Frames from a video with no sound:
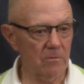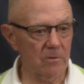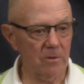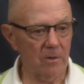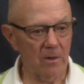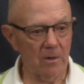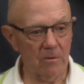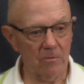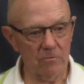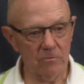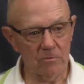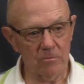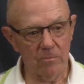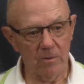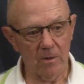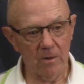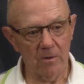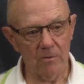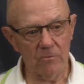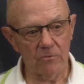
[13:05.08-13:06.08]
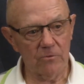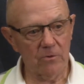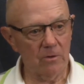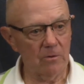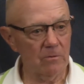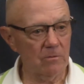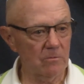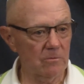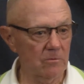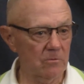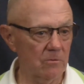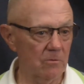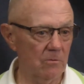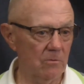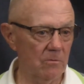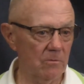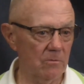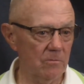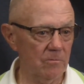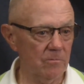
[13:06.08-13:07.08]
with cattle, you're buying, selling, you're
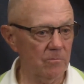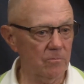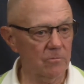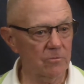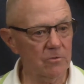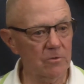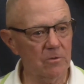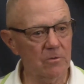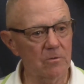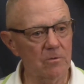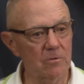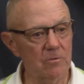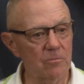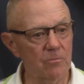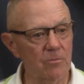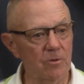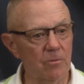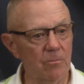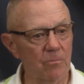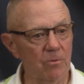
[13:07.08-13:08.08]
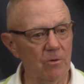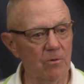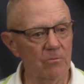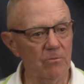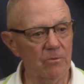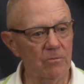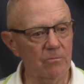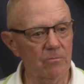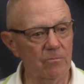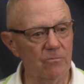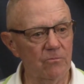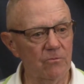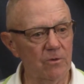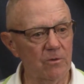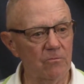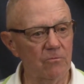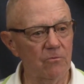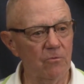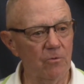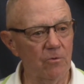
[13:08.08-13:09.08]
doing, said this would be a perfect
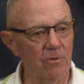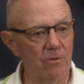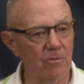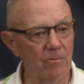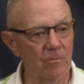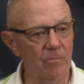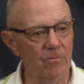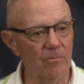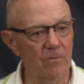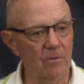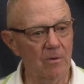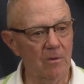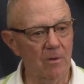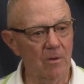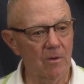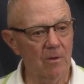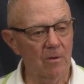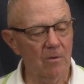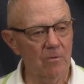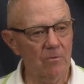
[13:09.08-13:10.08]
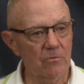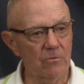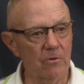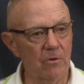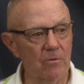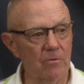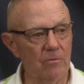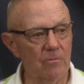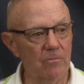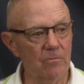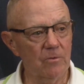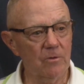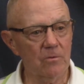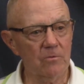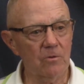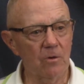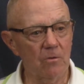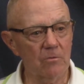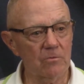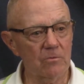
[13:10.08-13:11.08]
fit for you. So he
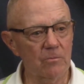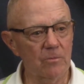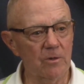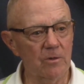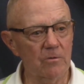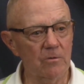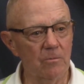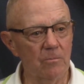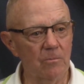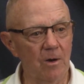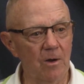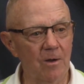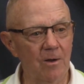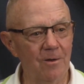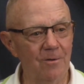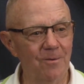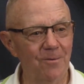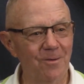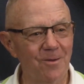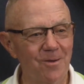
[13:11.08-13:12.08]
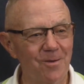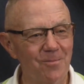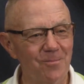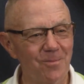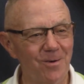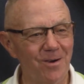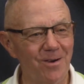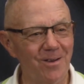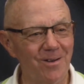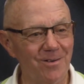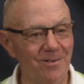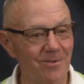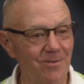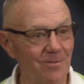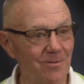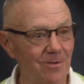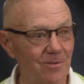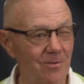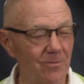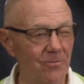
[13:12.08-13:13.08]
talked them into buying
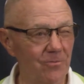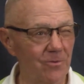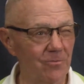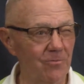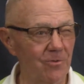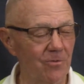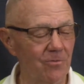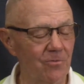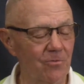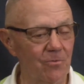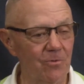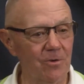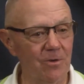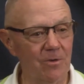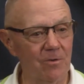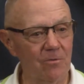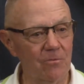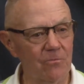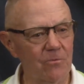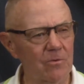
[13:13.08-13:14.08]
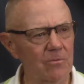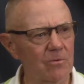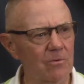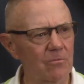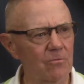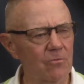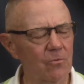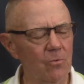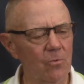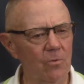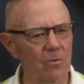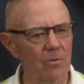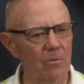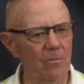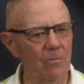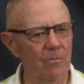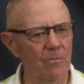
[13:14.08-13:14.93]
in '53 or '54.